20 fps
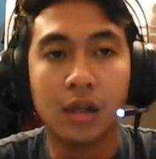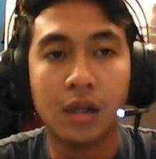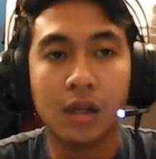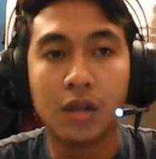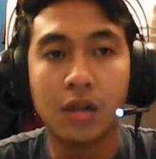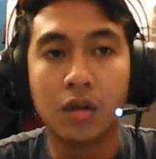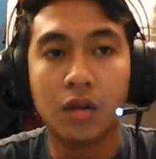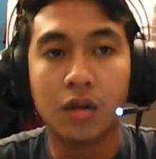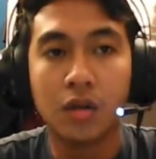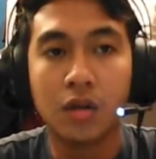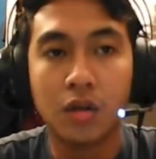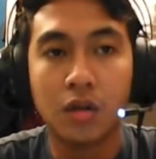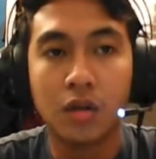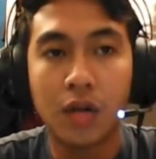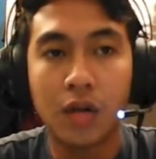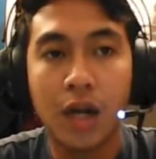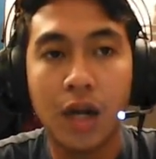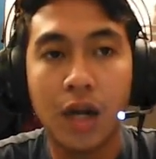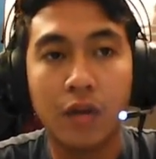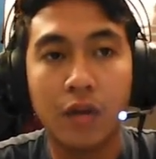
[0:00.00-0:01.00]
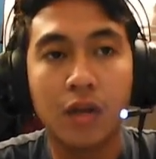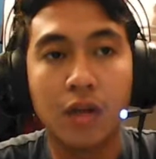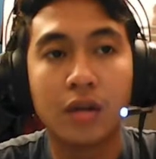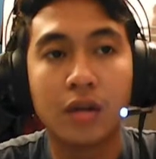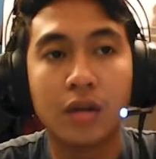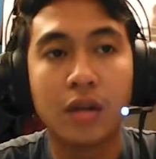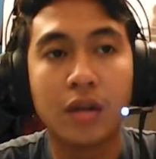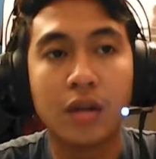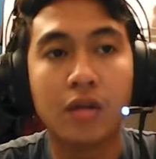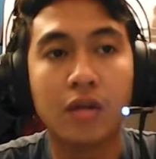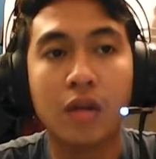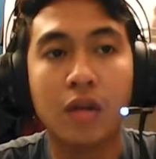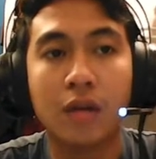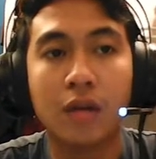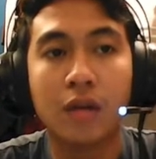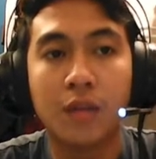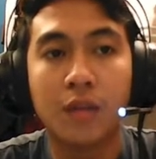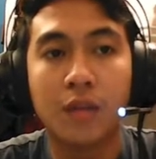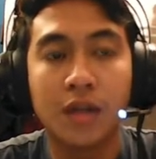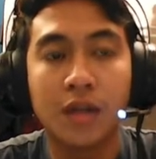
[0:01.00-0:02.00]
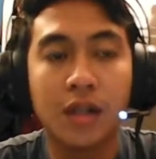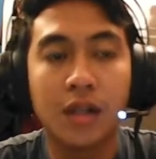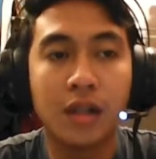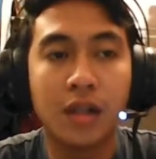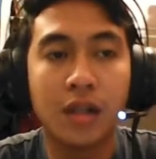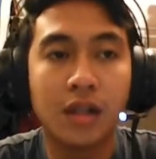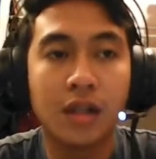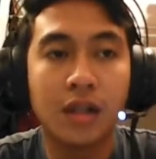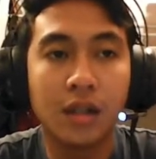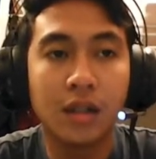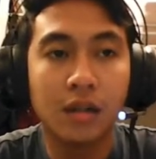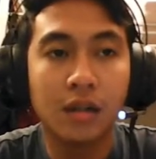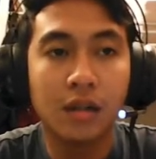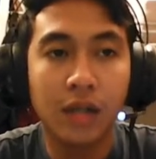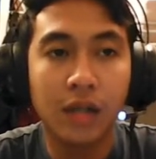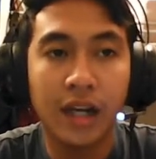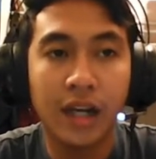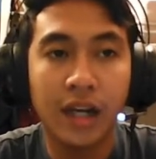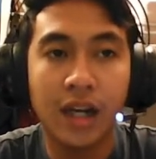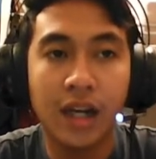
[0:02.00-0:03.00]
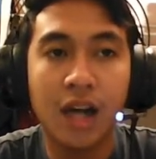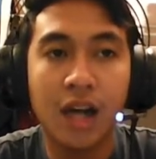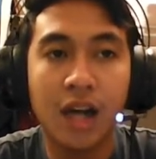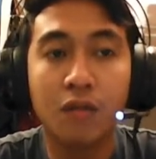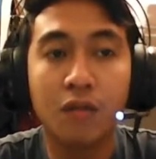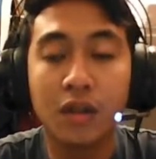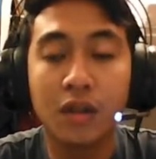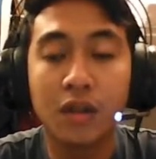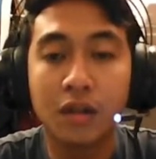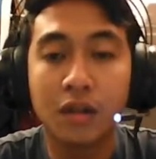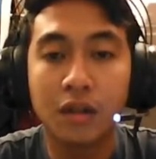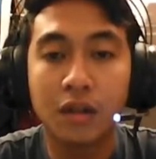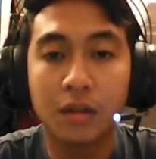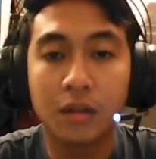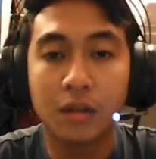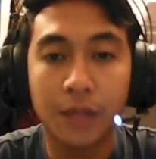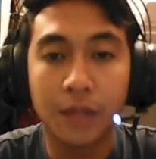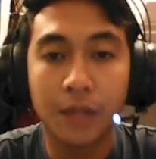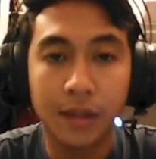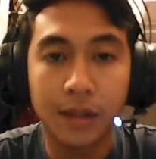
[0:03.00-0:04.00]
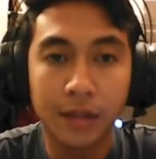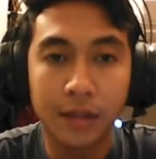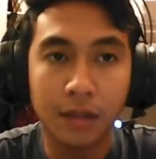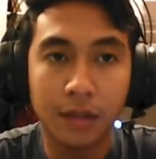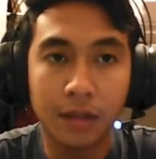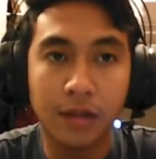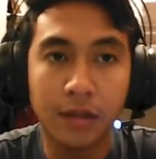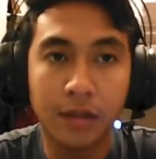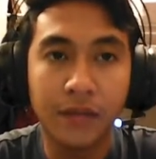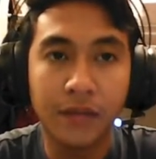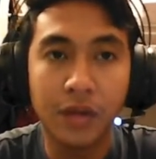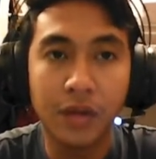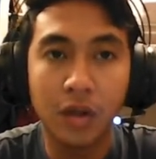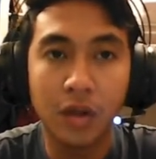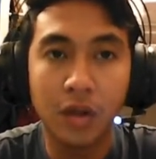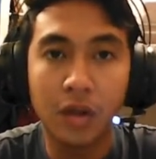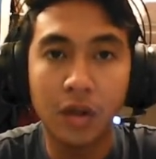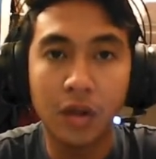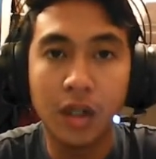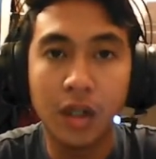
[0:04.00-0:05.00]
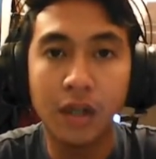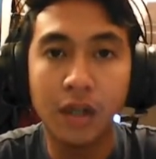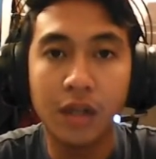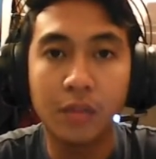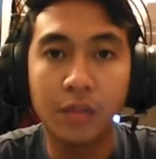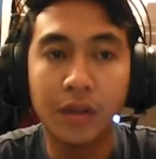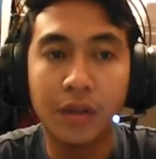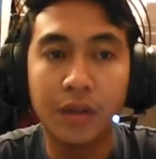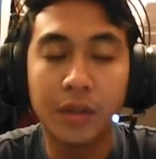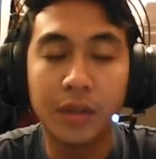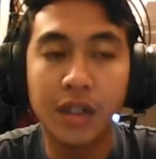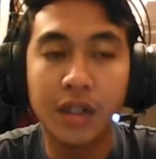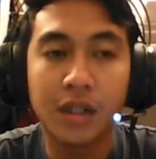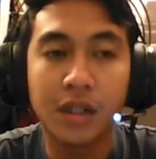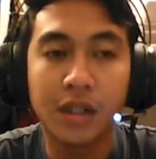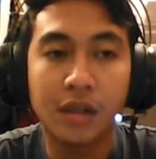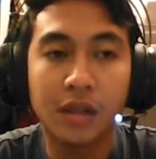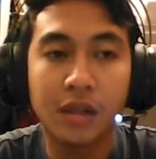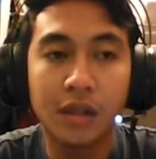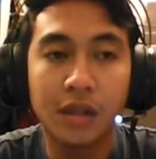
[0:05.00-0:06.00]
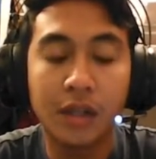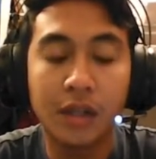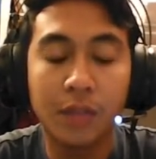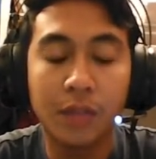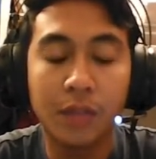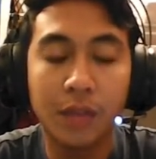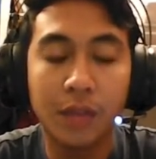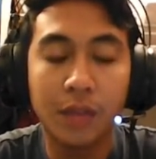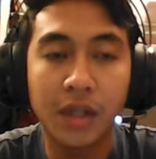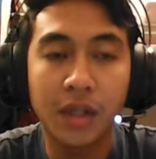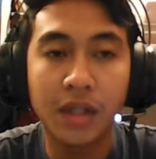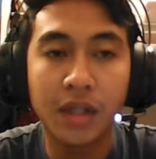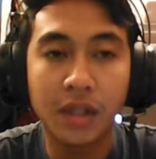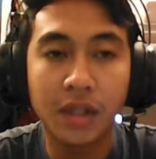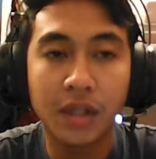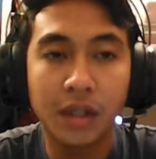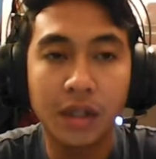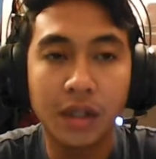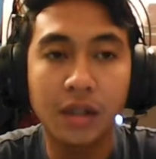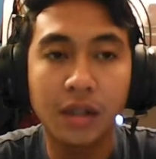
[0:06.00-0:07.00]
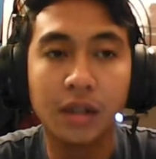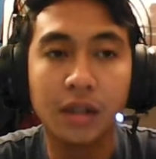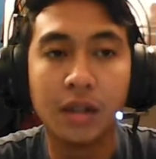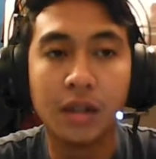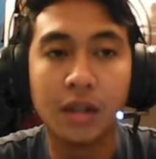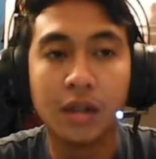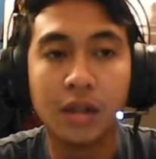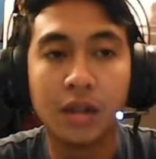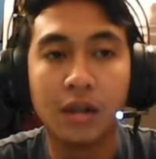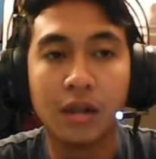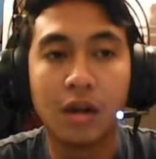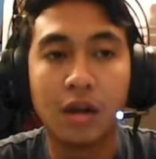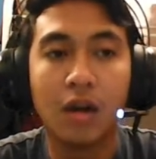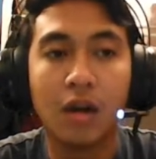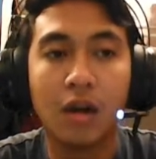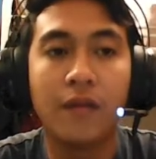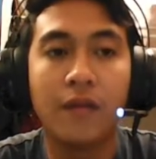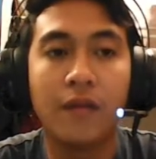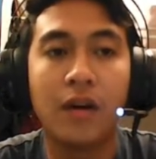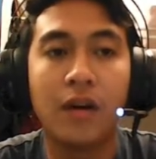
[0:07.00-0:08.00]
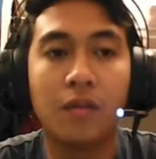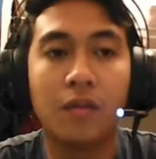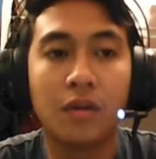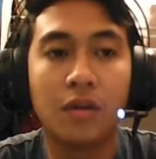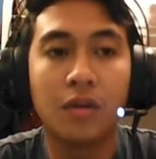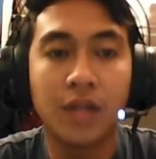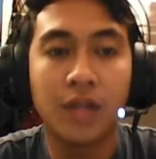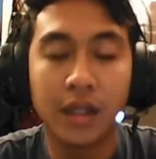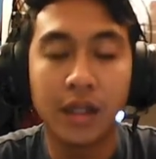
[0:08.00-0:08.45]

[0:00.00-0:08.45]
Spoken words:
So I will continue our presentation and I will talk about the review on lean implementation of our project.